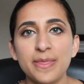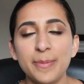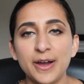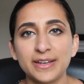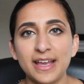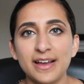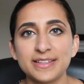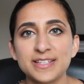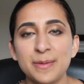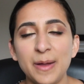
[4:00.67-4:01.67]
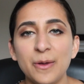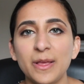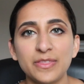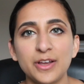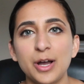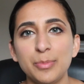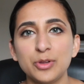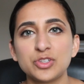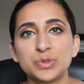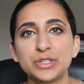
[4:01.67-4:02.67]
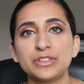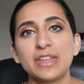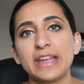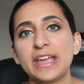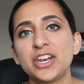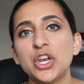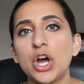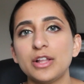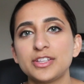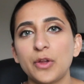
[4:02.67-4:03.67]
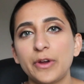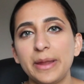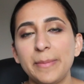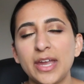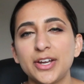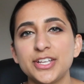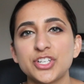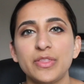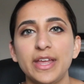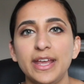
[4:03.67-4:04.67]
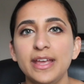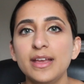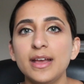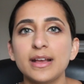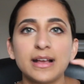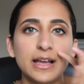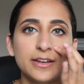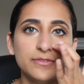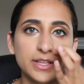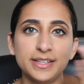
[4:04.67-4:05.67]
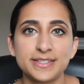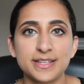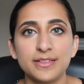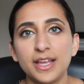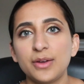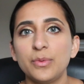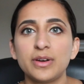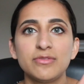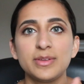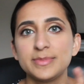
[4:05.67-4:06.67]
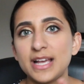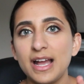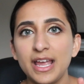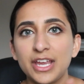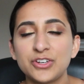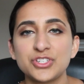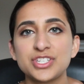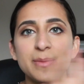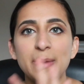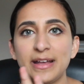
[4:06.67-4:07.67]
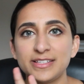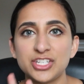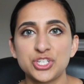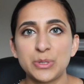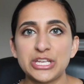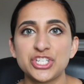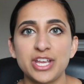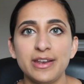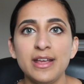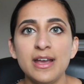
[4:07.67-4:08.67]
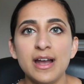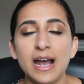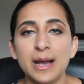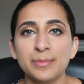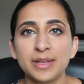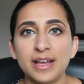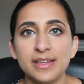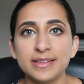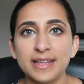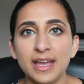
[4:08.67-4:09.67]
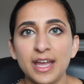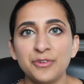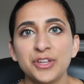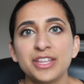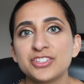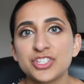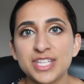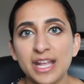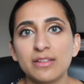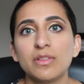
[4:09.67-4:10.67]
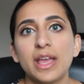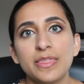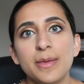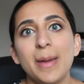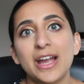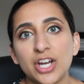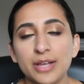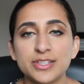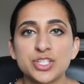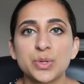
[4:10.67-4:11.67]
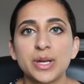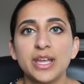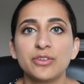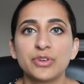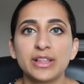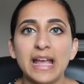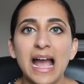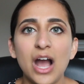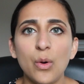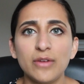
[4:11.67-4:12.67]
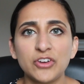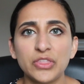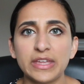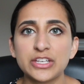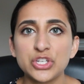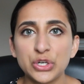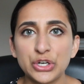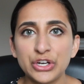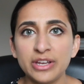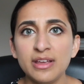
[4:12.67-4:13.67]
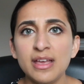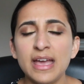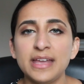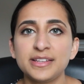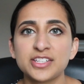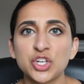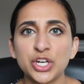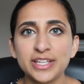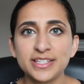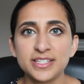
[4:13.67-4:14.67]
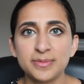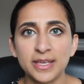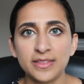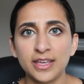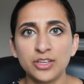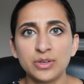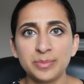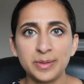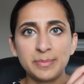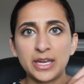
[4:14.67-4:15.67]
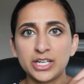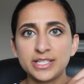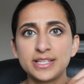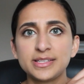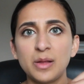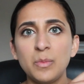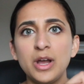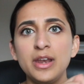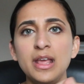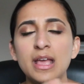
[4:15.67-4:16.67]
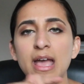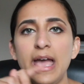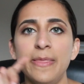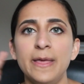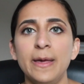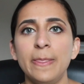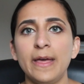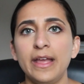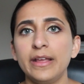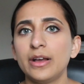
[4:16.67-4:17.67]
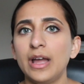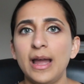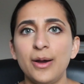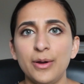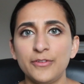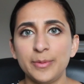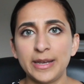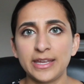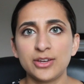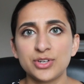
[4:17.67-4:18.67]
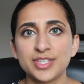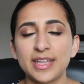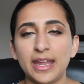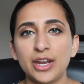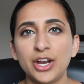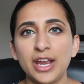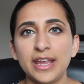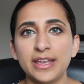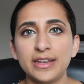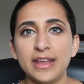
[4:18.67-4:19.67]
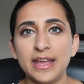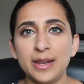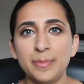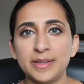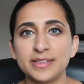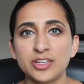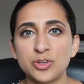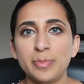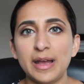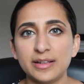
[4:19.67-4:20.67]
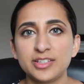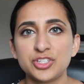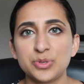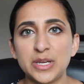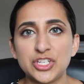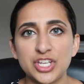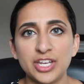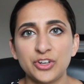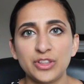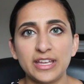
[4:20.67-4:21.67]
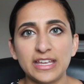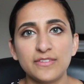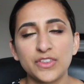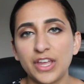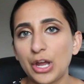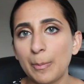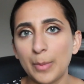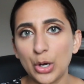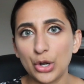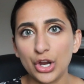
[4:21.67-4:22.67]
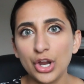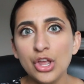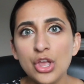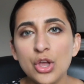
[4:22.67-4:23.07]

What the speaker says: the podcast about like the couples who are like in a not so great marriage, and then it kind of leads to like one of them dying or just a bad situation, because I really just like the background story and really how everything turned. And it's crazy to me that you can be married to someone and then like however many years later it can end up in such a bad situation, or like even like a murder,